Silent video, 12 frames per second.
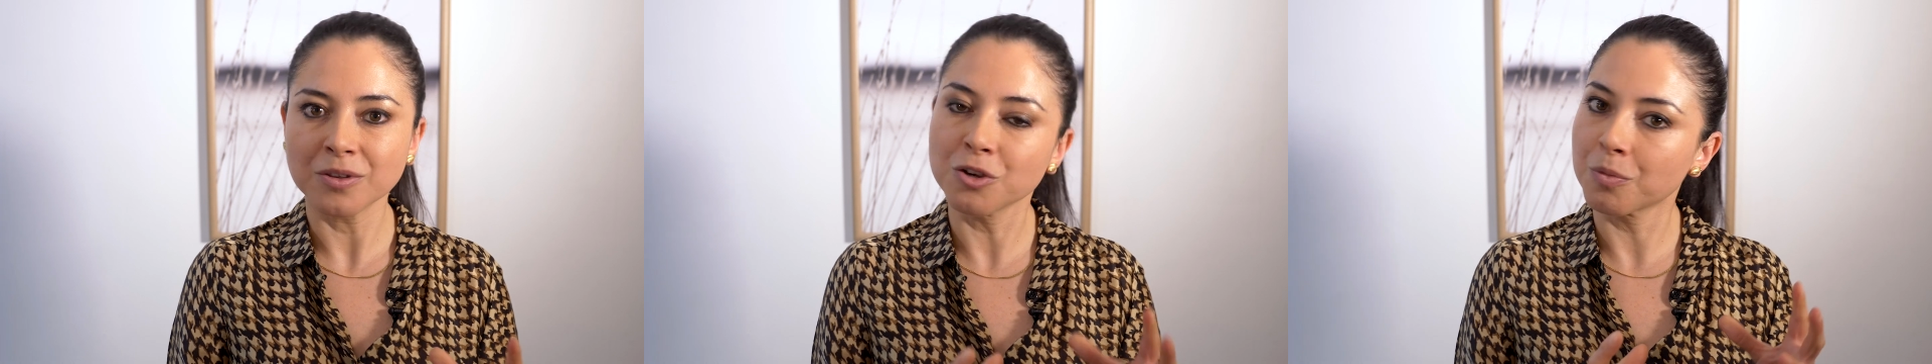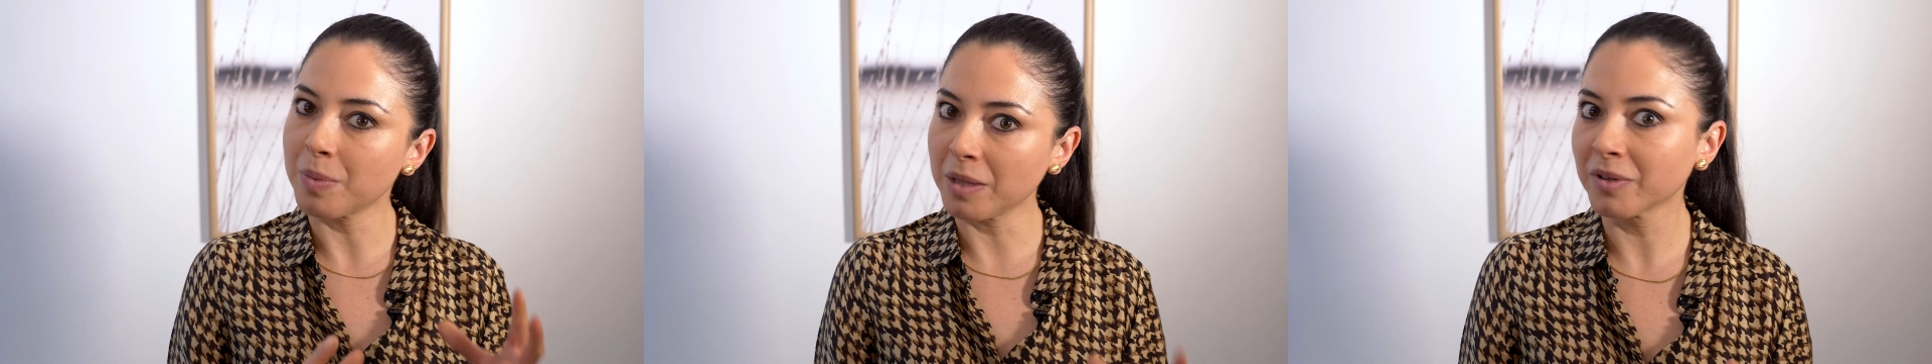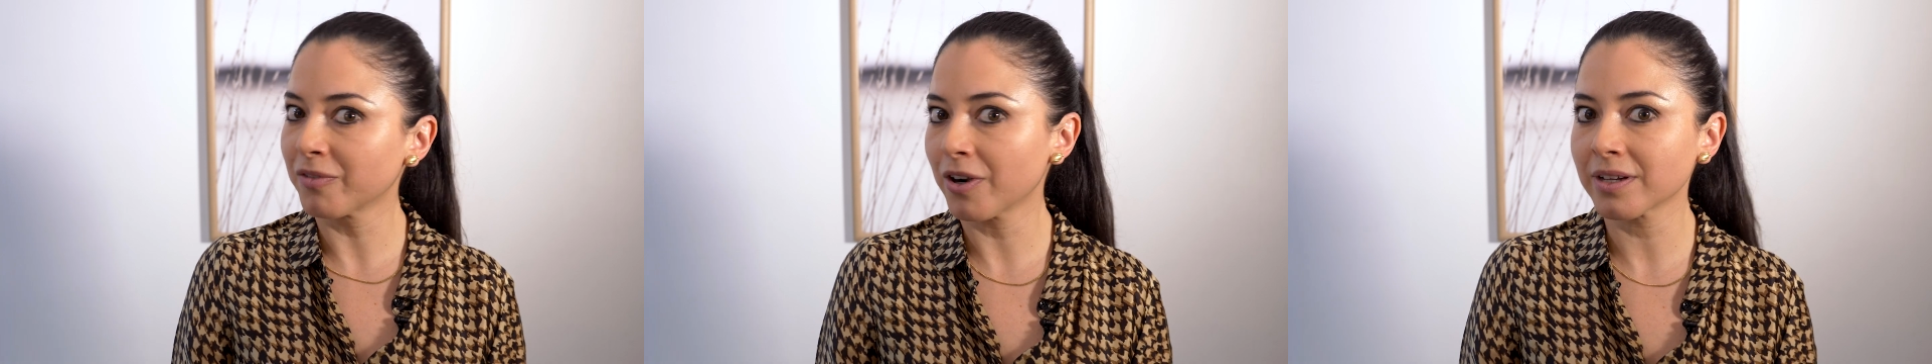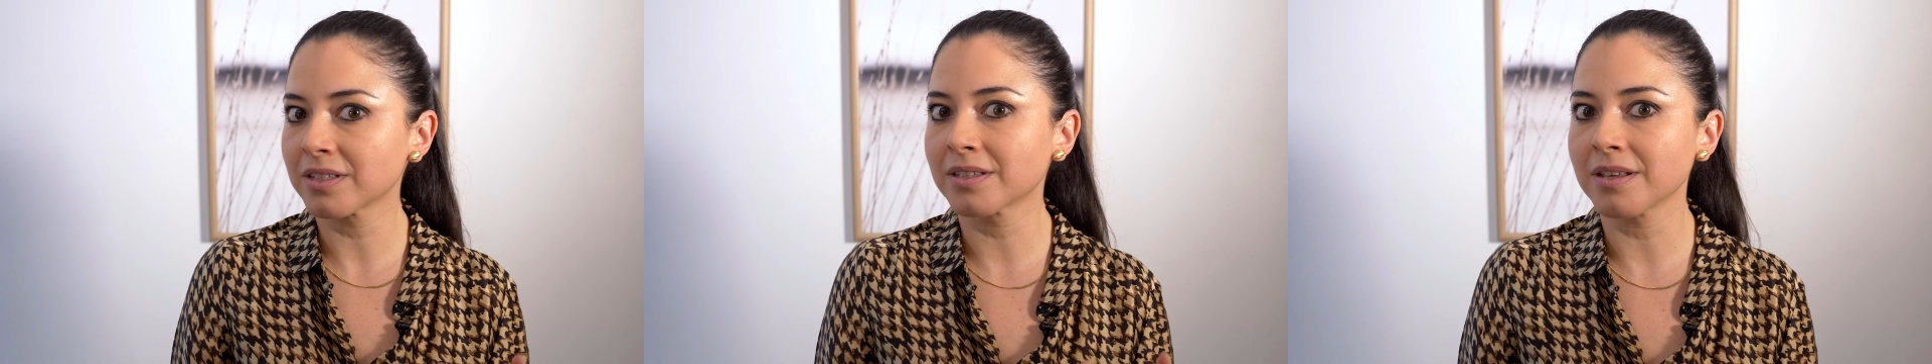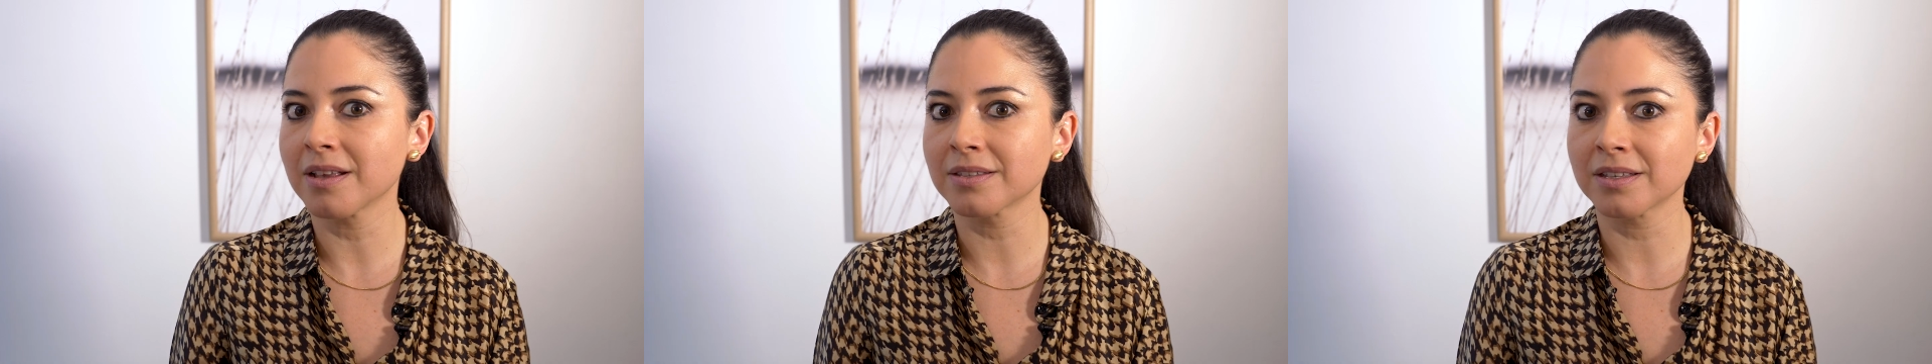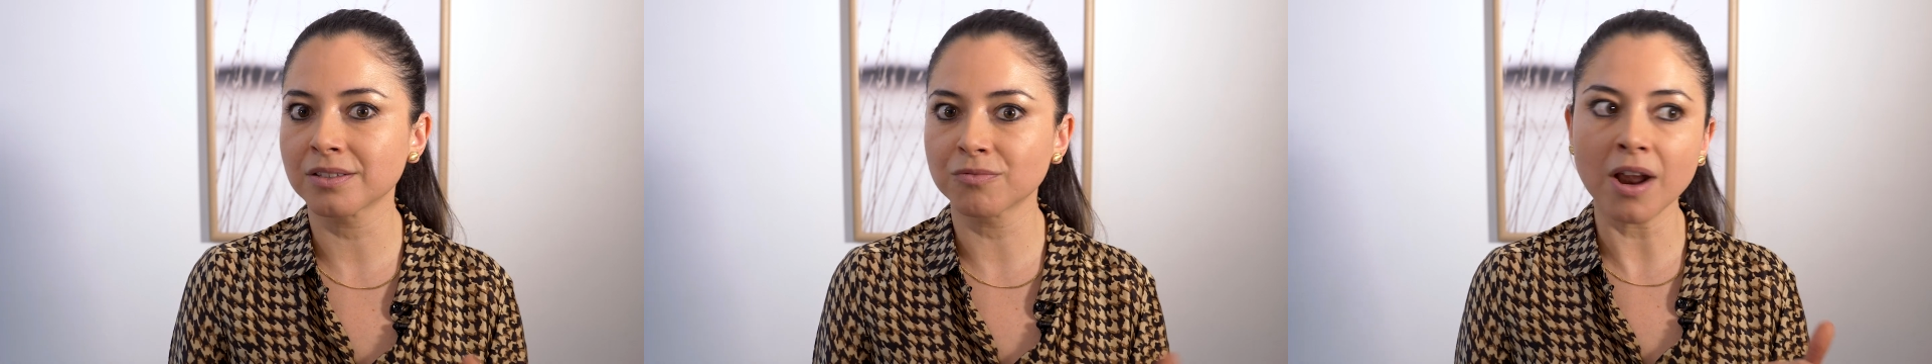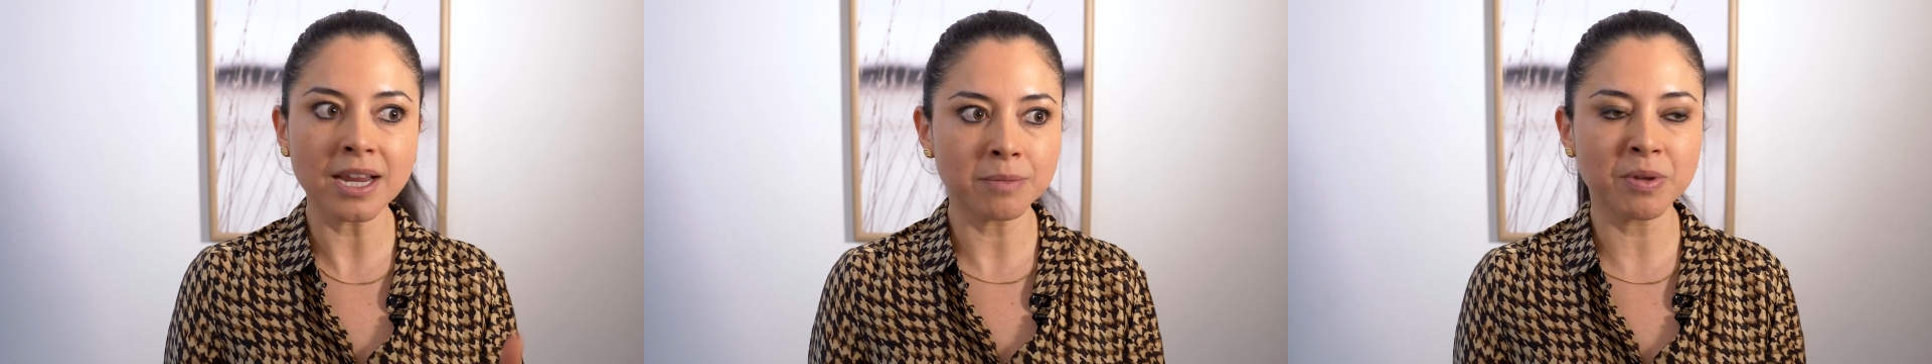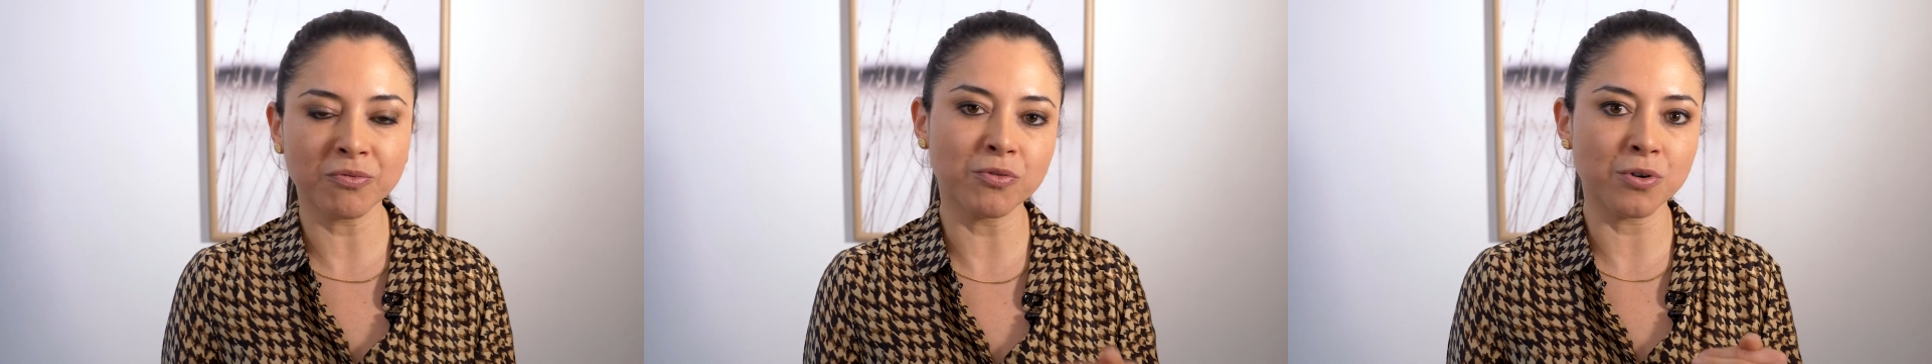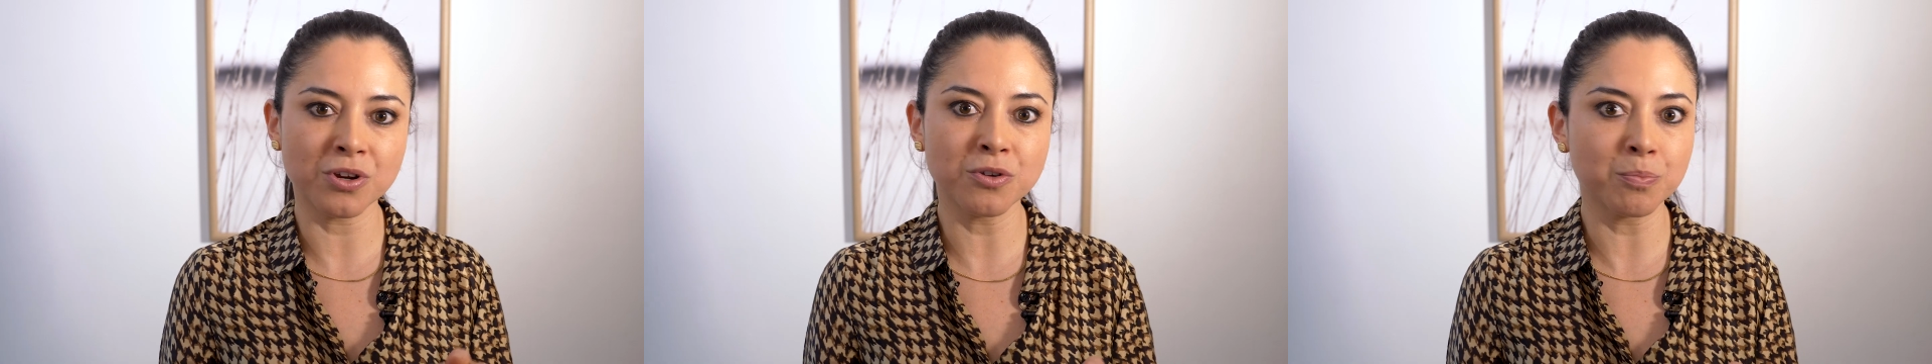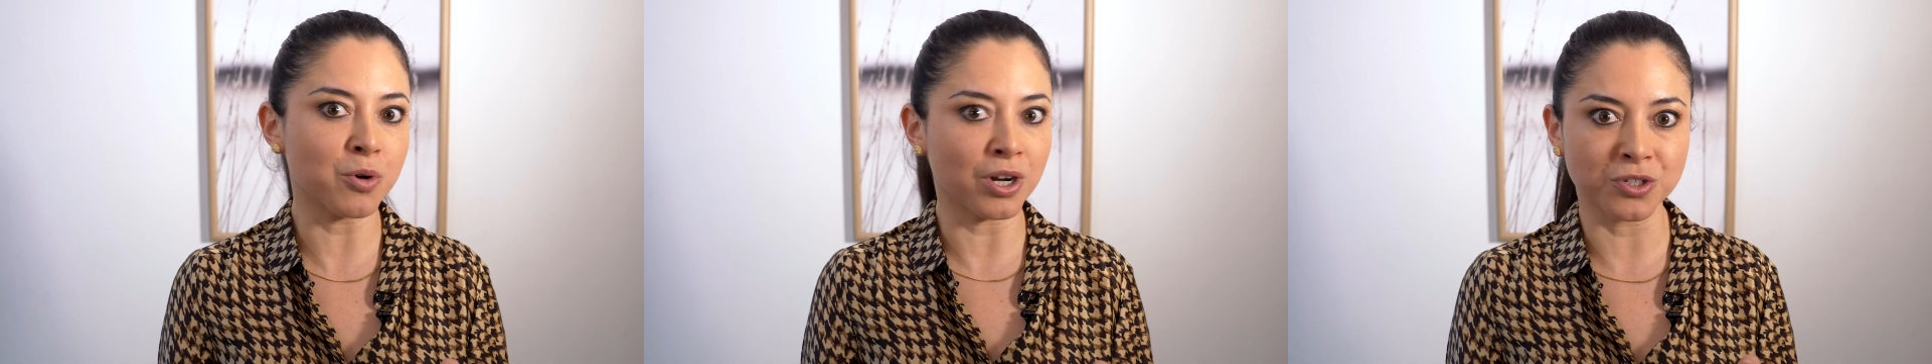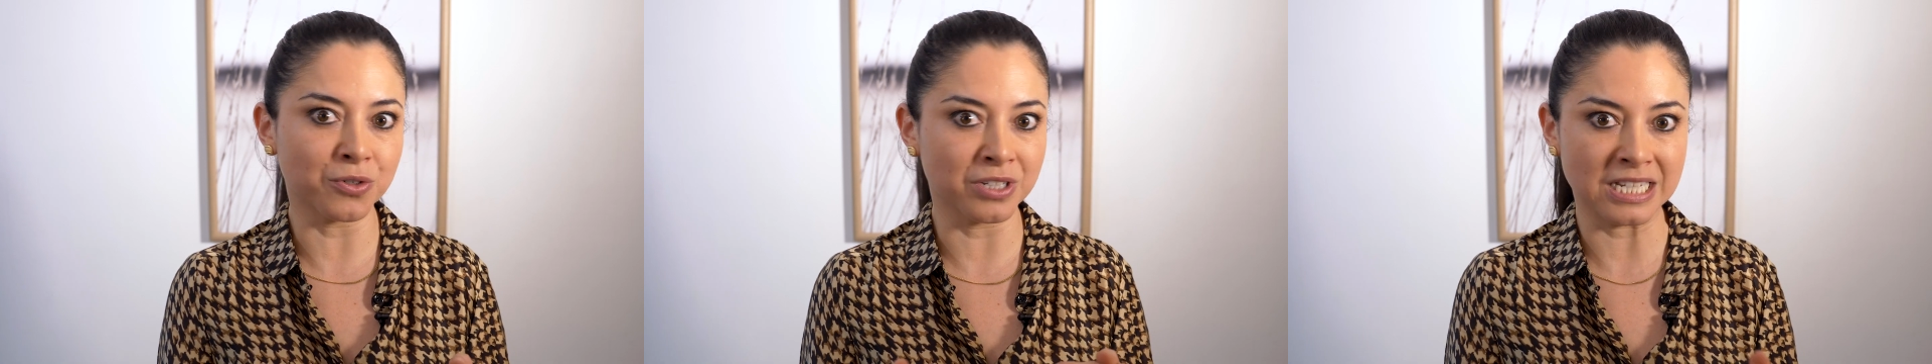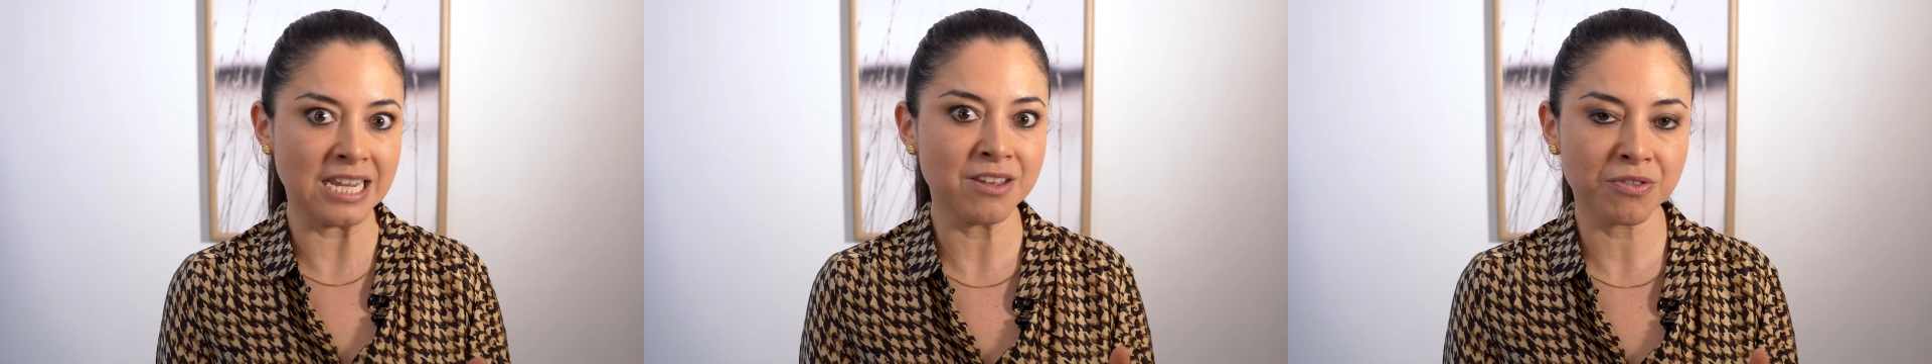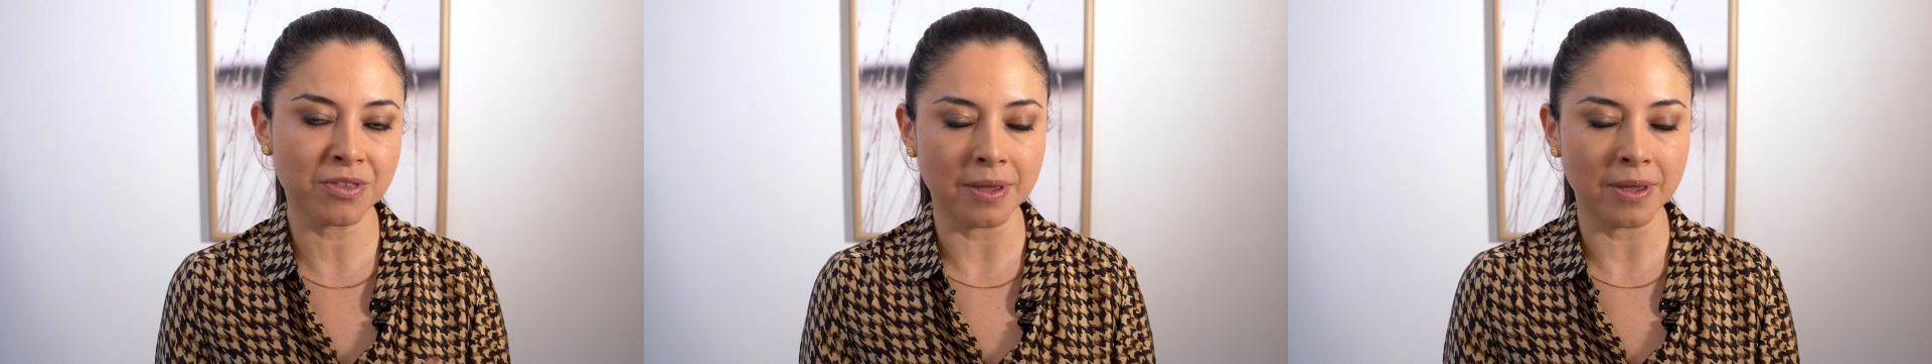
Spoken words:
your pelvic floor exercises right before you brush your teeth,